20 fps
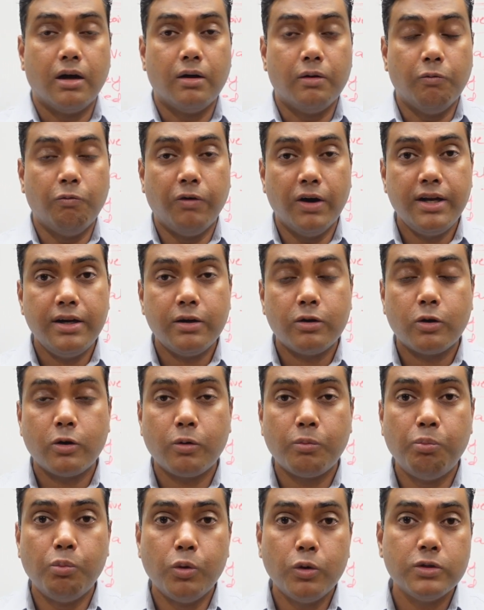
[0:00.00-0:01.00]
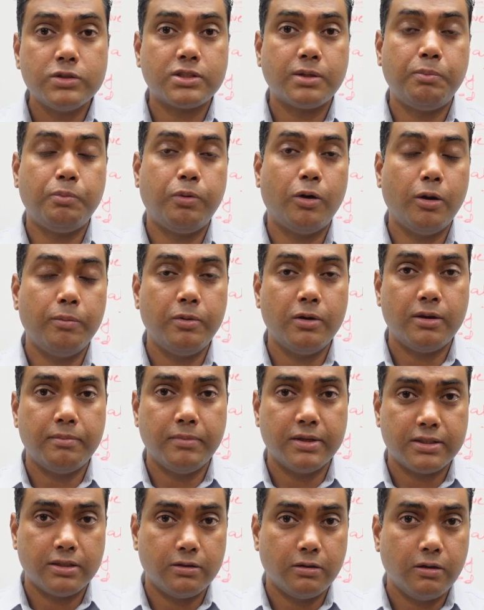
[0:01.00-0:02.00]
one most popular
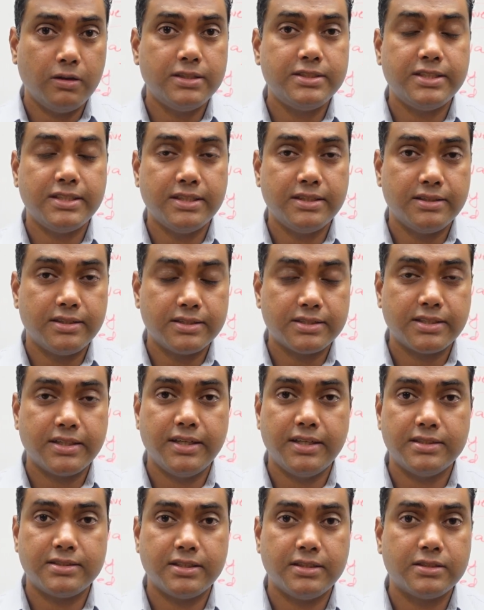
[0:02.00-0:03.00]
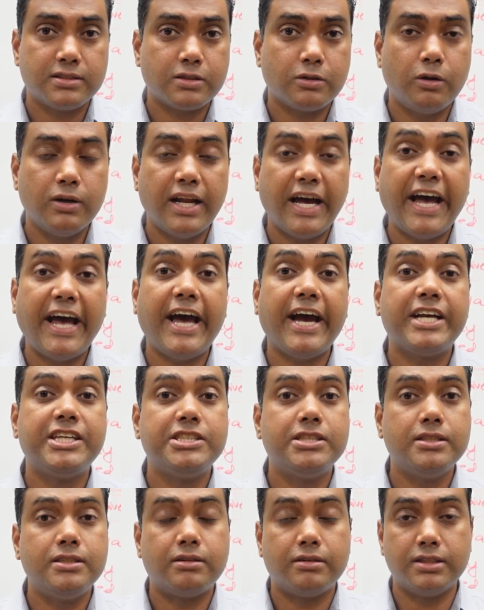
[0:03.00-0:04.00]
methodology in this case is called
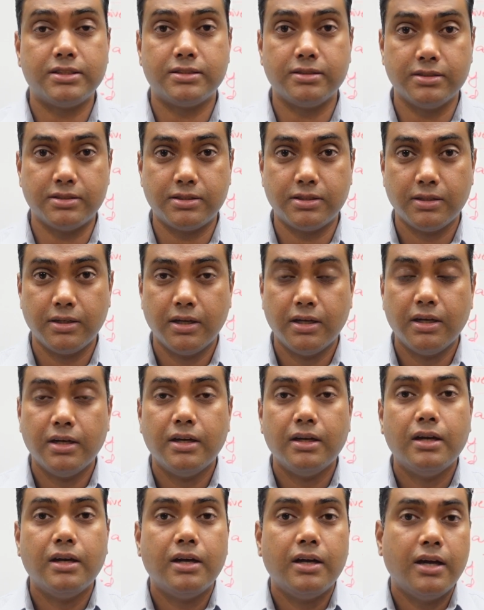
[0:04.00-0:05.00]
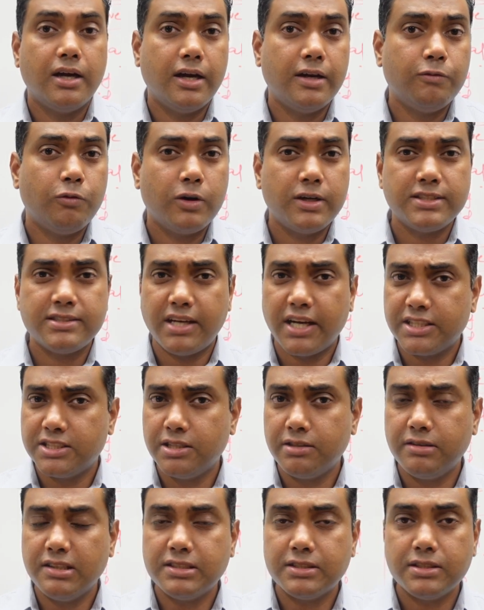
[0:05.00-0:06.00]
action research. And what is
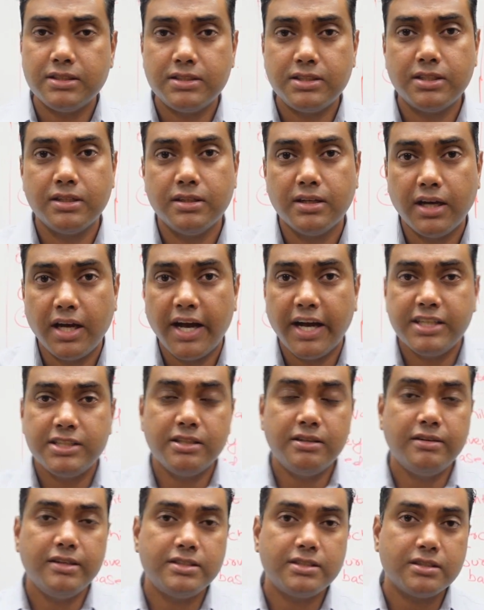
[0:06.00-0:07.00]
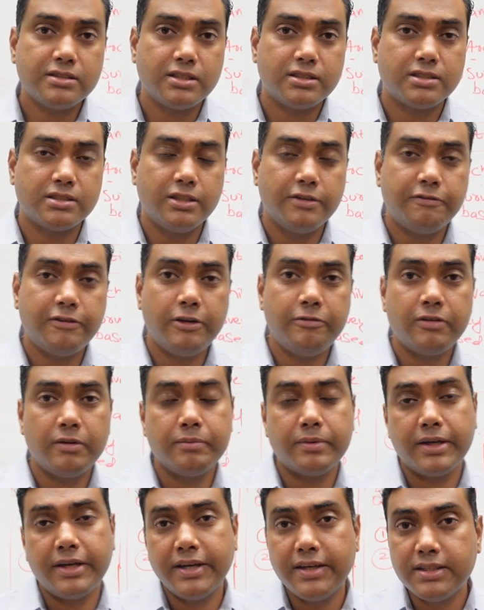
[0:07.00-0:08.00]
action research? Action research is different
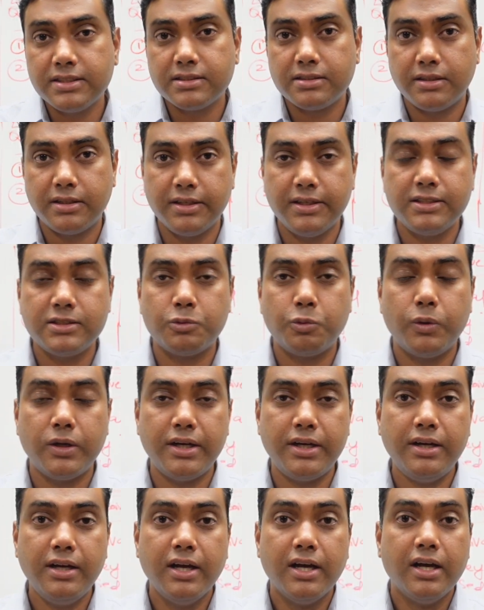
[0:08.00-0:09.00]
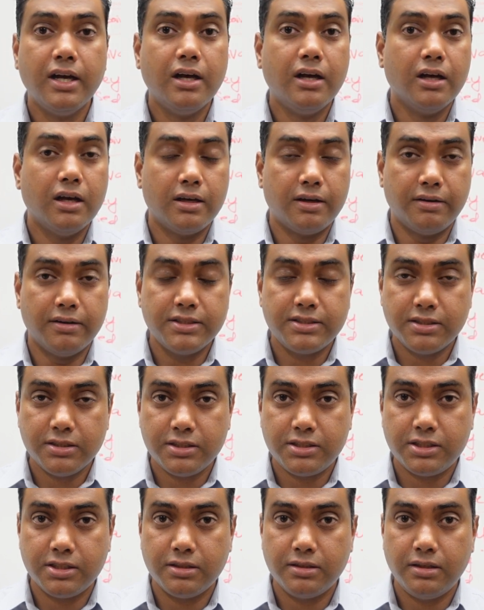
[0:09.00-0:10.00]
from case studies, where a
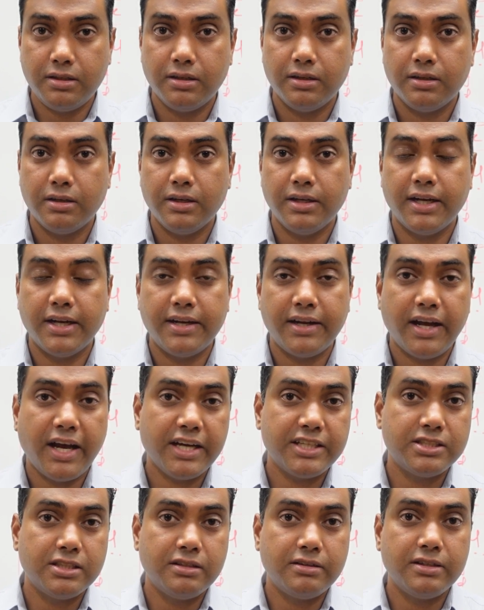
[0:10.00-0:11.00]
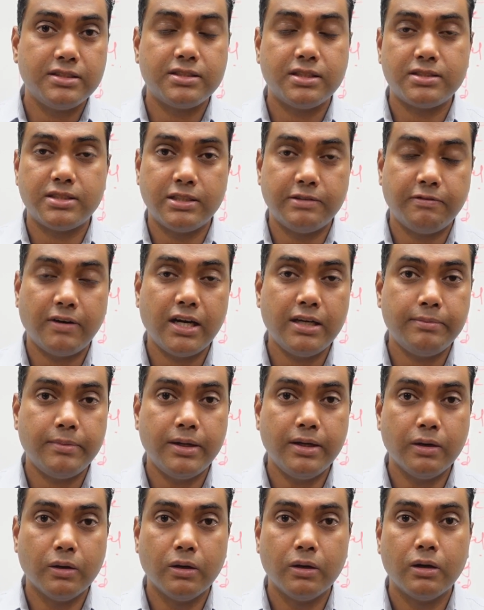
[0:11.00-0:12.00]
researcher in an action research
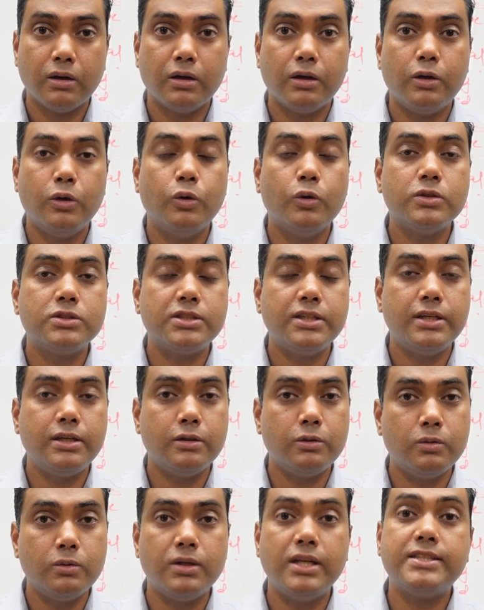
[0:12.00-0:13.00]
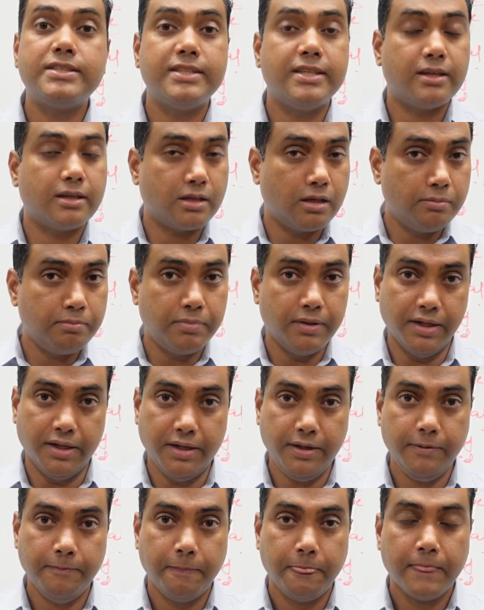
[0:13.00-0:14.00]
environment goes into, let's say, a company,